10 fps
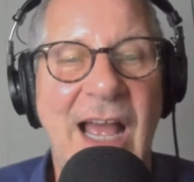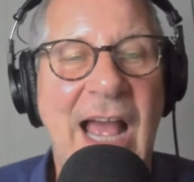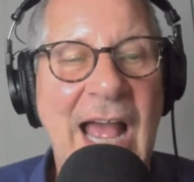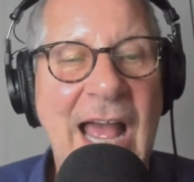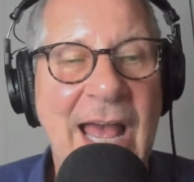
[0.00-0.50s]

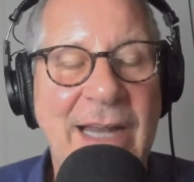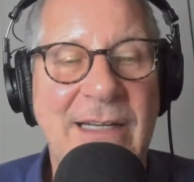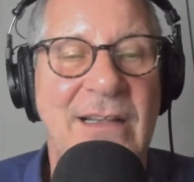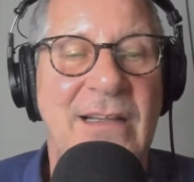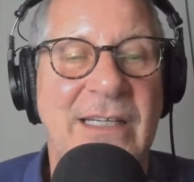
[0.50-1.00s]

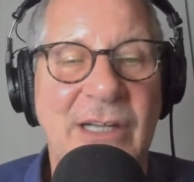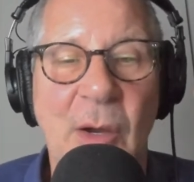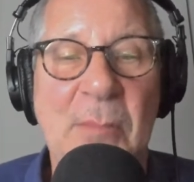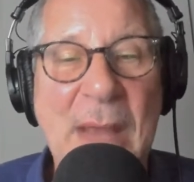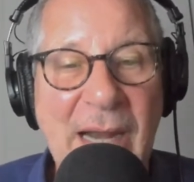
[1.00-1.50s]
and you know,
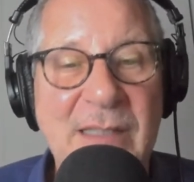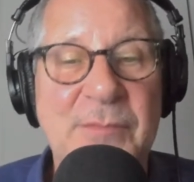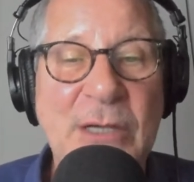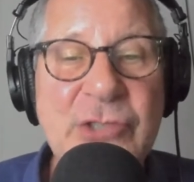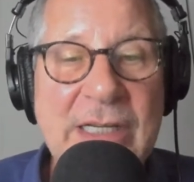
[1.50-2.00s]
and
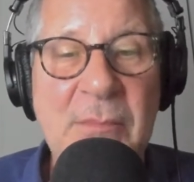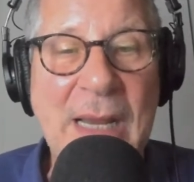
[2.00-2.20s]
especially in